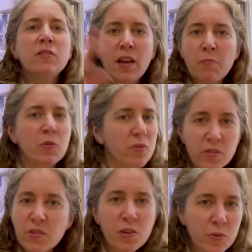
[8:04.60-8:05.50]
and, and, most of
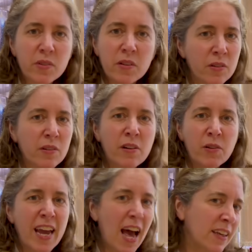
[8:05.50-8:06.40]
the stars we see are in our
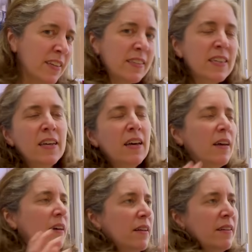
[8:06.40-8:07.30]
own galaxy.
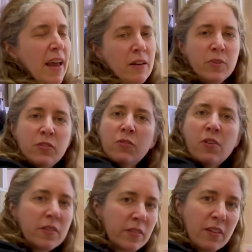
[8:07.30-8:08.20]
Ned was for
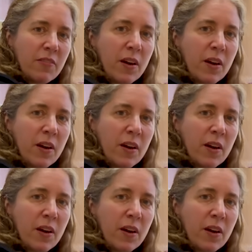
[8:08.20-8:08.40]
all the stuff